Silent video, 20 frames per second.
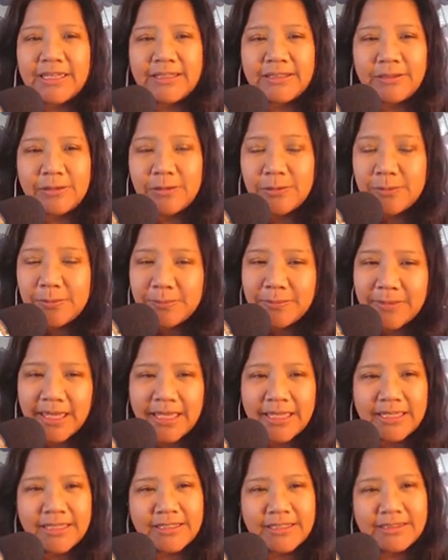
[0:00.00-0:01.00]
You
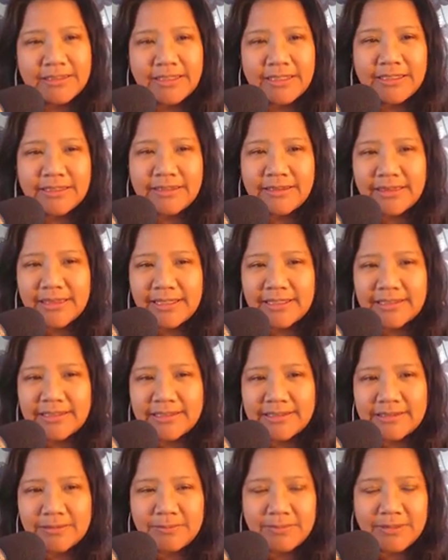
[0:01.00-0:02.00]
may need
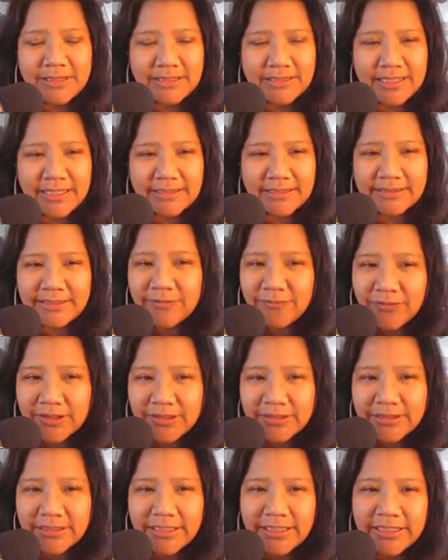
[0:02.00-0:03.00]
things to be done
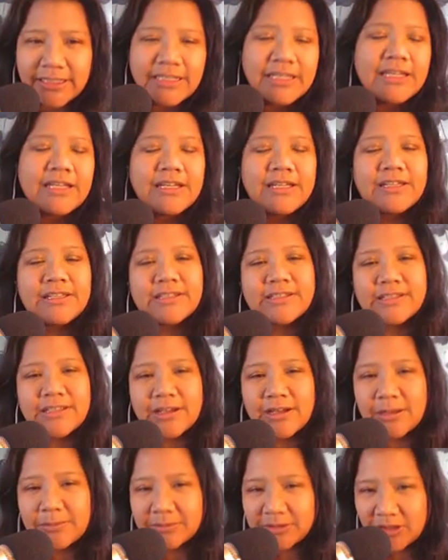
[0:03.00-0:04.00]
differently, so
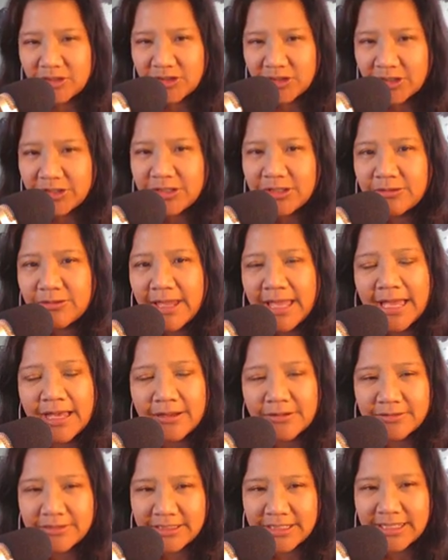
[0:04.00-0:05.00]
I'm going to show you
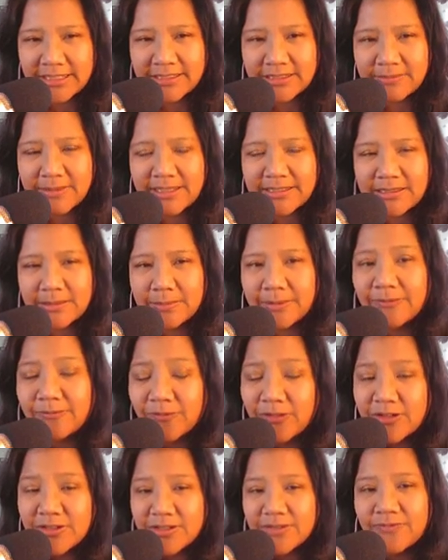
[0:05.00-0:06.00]
how to customize it. But
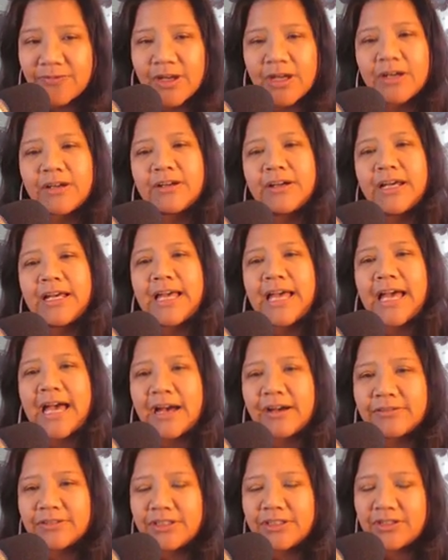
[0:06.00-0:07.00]
first of all,
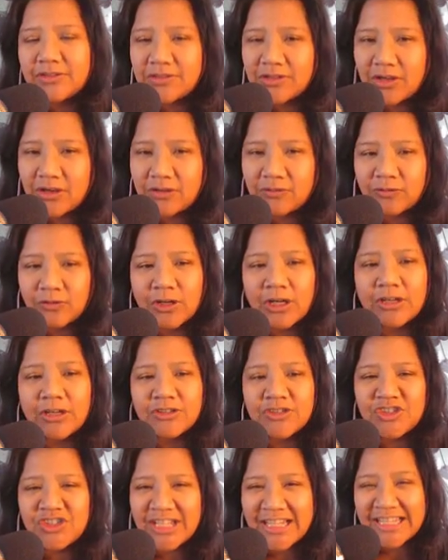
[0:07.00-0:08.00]
how to use it
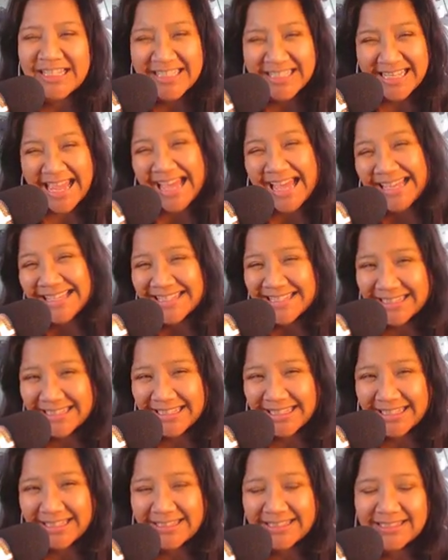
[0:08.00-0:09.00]
overall just as it
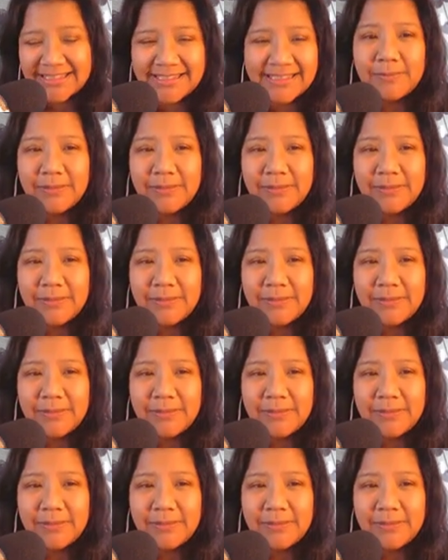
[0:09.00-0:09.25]
is.